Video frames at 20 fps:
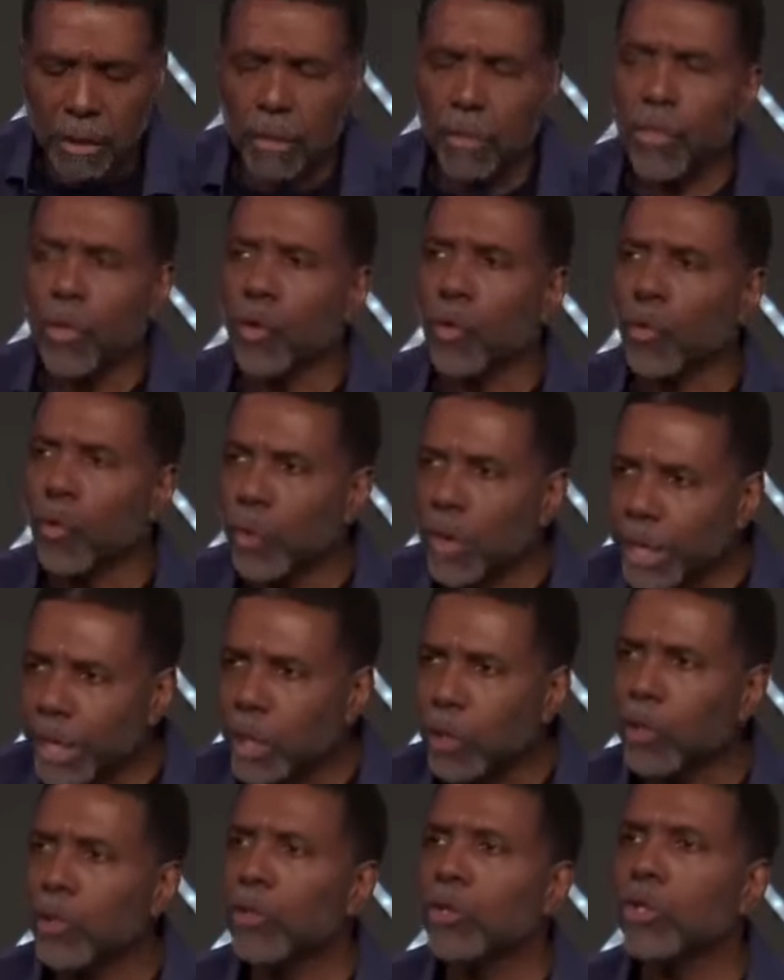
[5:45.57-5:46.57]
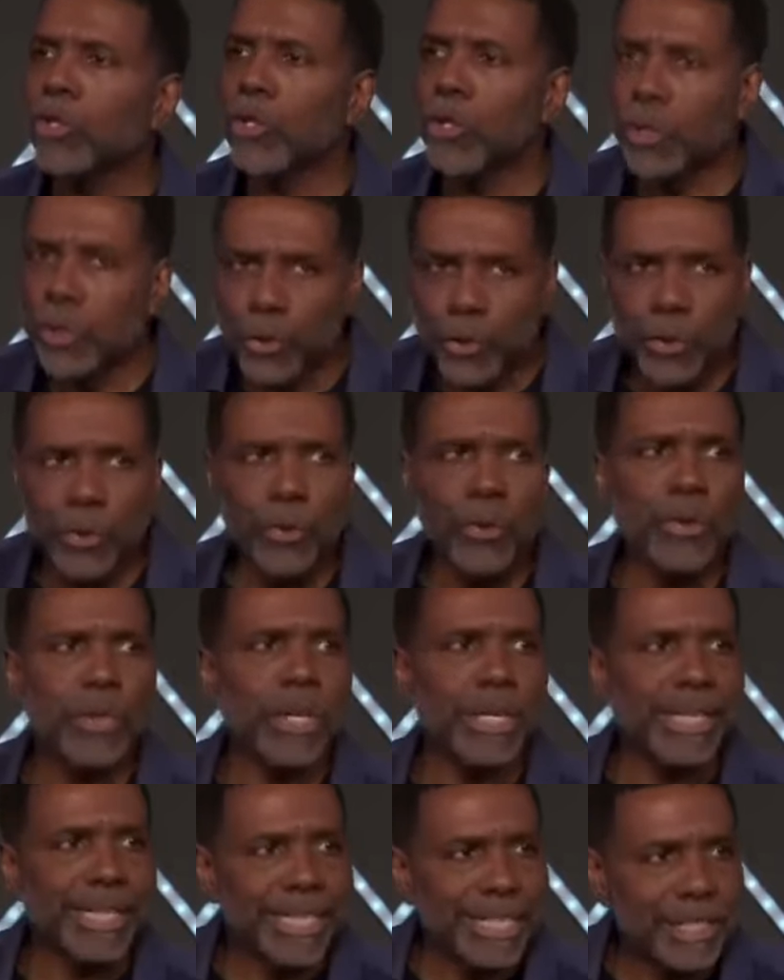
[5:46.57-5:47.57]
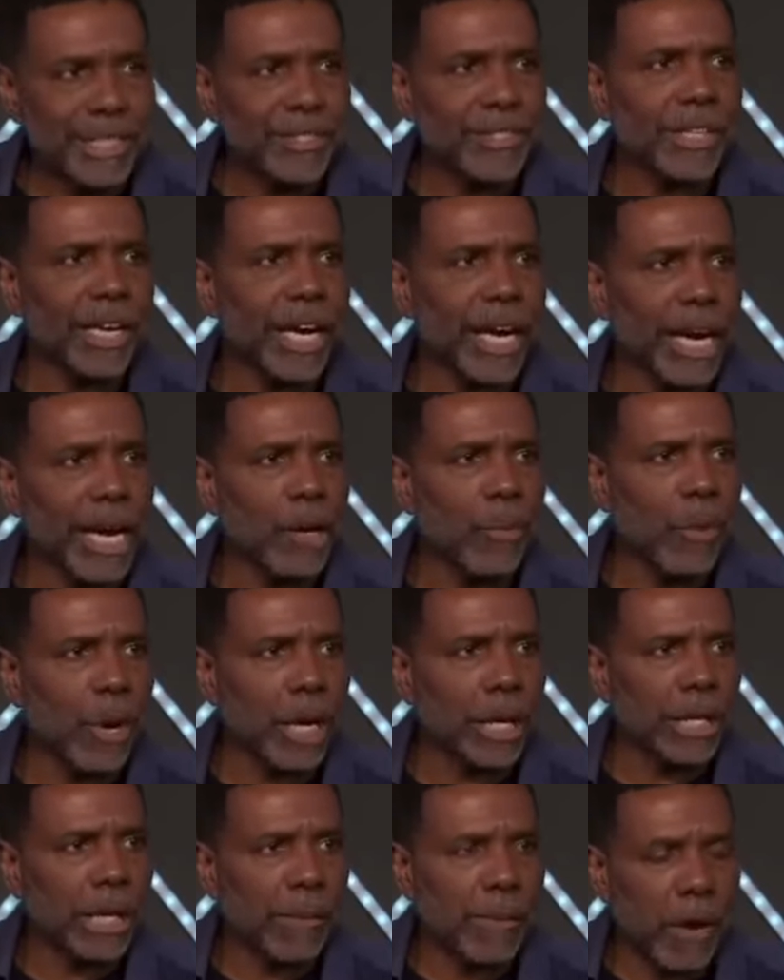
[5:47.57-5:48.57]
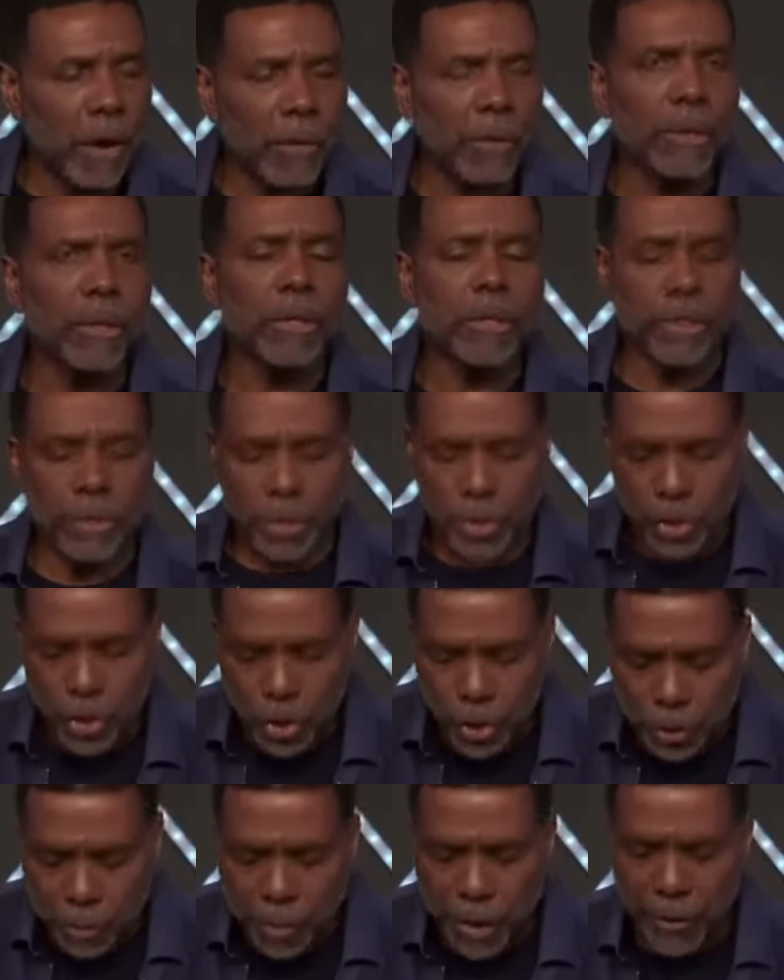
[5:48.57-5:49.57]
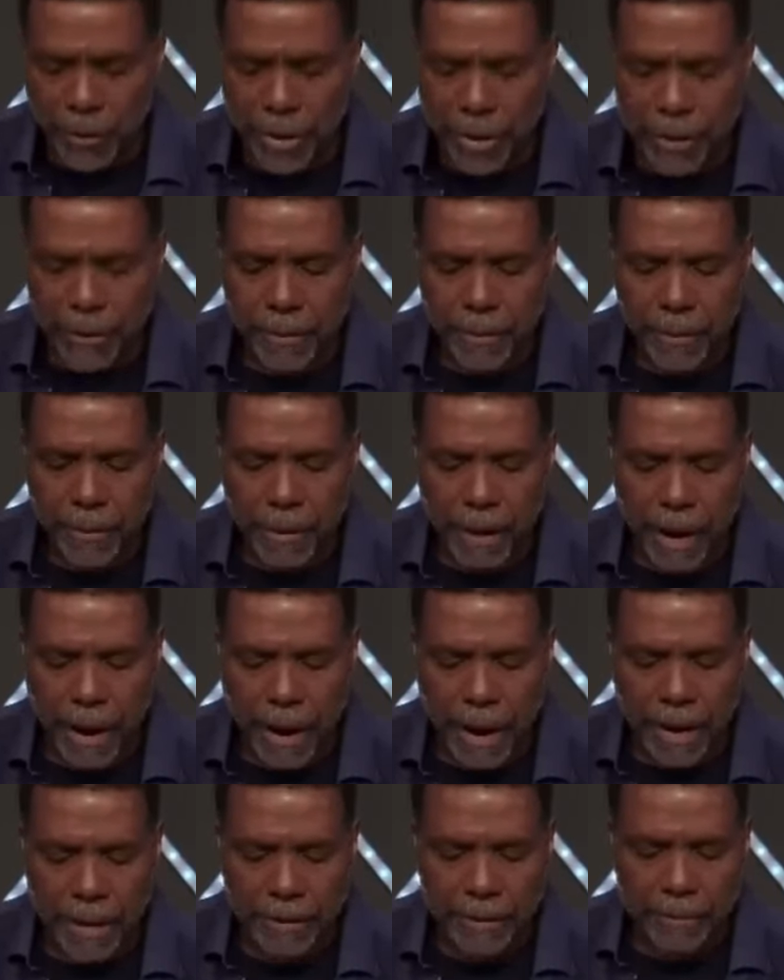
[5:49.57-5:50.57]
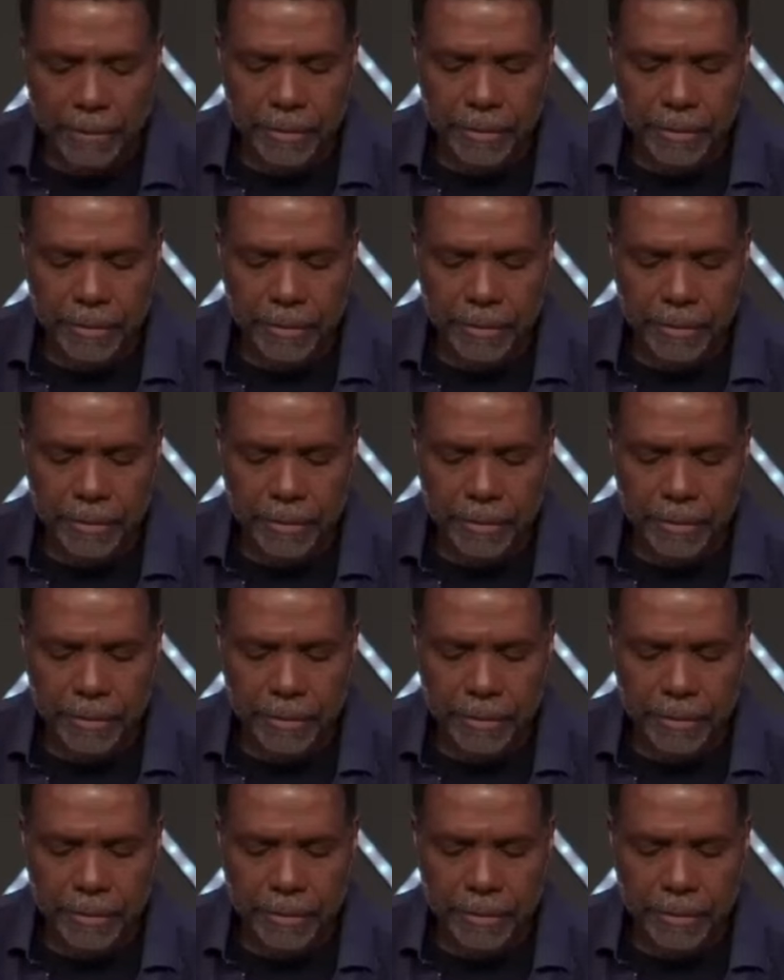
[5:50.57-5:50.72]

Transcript: The real you is a what? Come on. Spirit. All right?